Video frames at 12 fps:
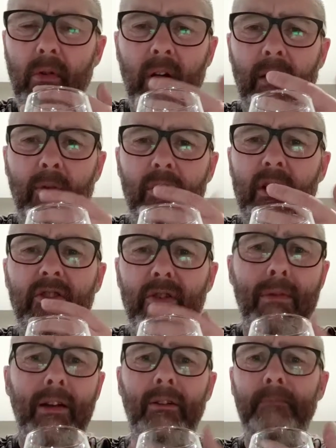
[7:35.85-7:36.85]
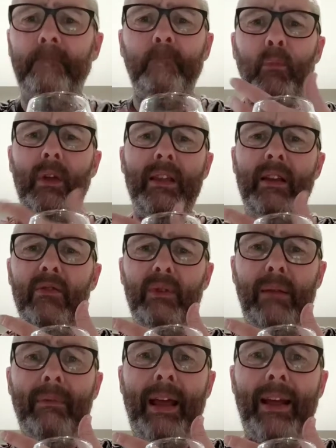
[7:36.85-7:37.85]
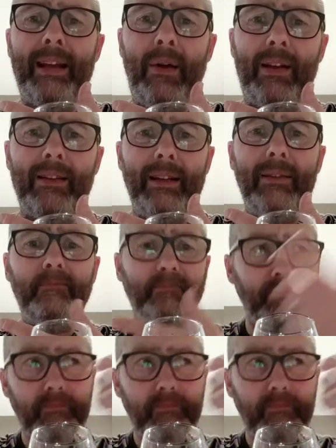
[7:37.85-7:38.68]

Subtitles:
honeydew melon in there is what I'm getting now, actually.